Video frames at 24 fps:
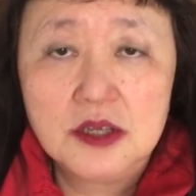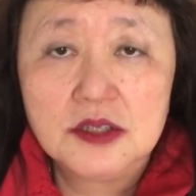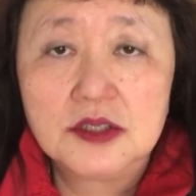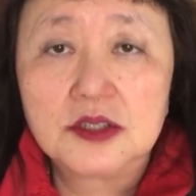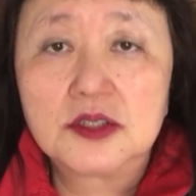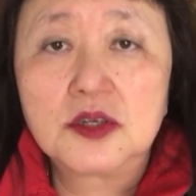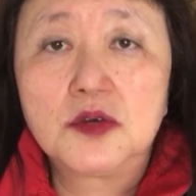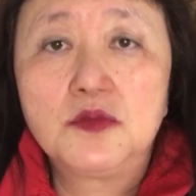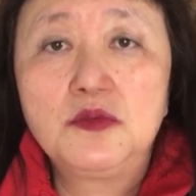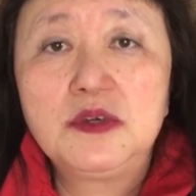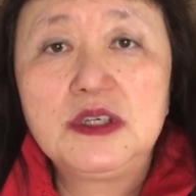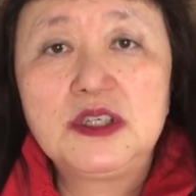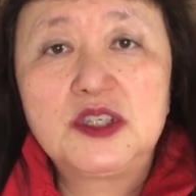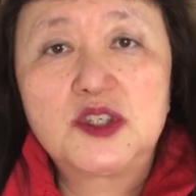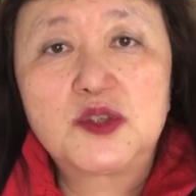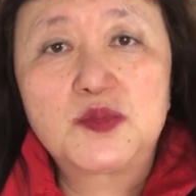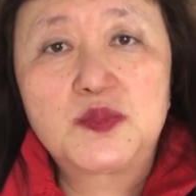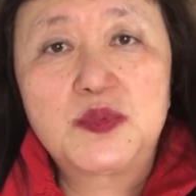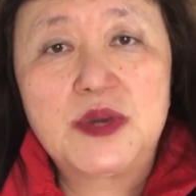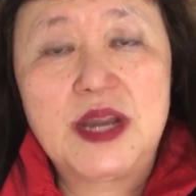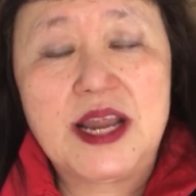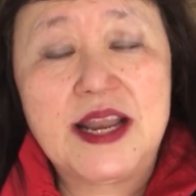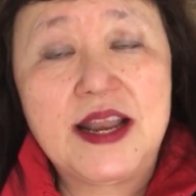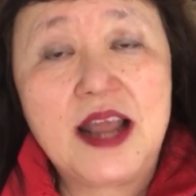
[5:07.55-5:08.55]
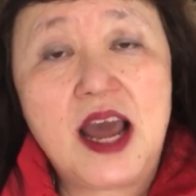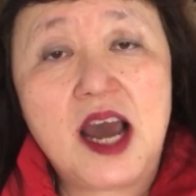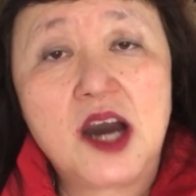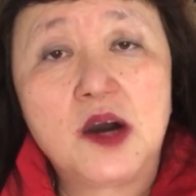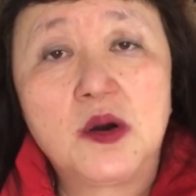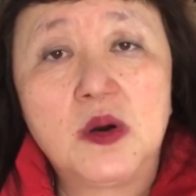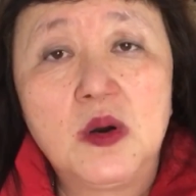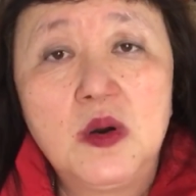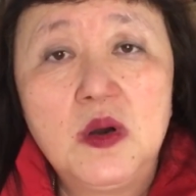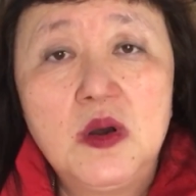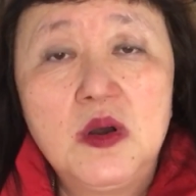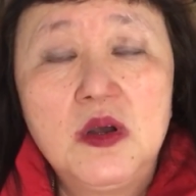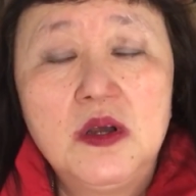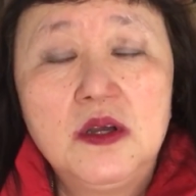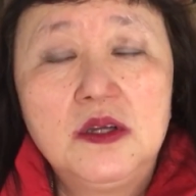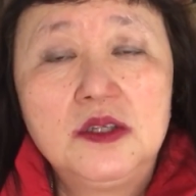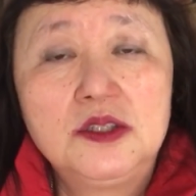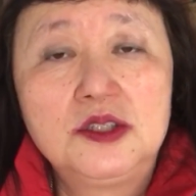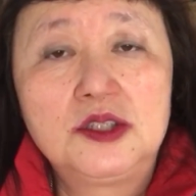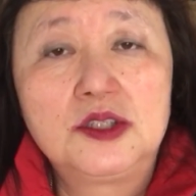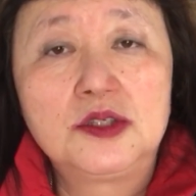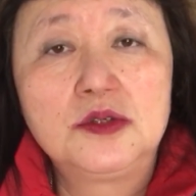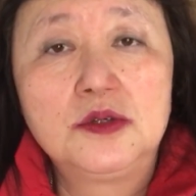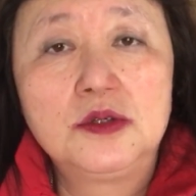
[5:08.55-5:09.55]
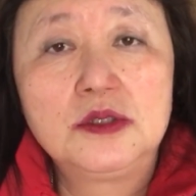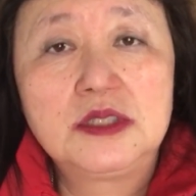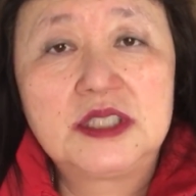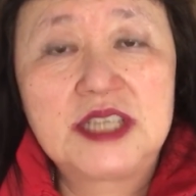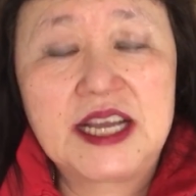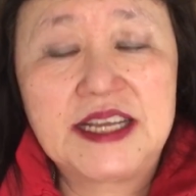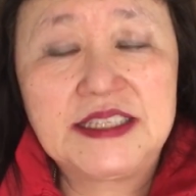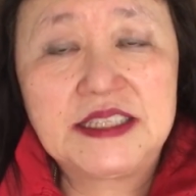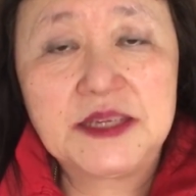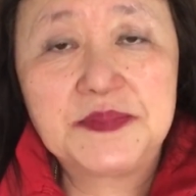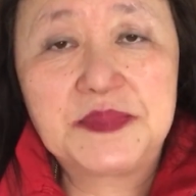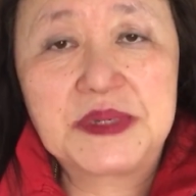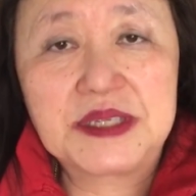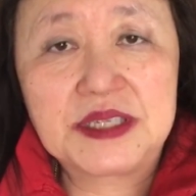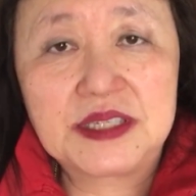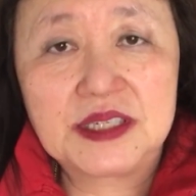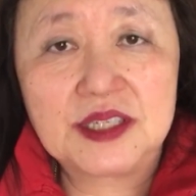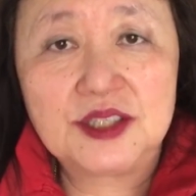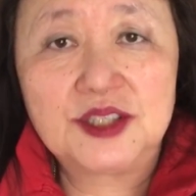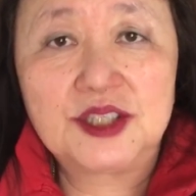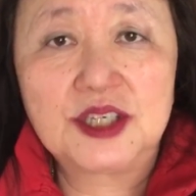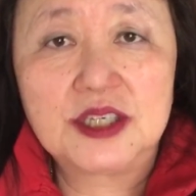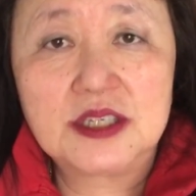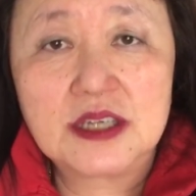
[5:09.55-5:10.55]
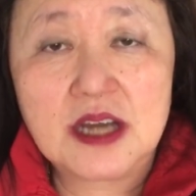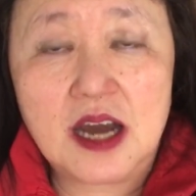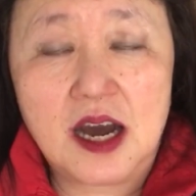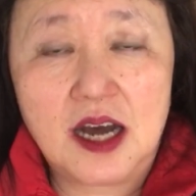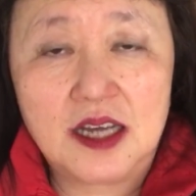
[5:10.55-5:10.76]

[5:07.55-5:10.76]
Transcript: So we spread out to take the position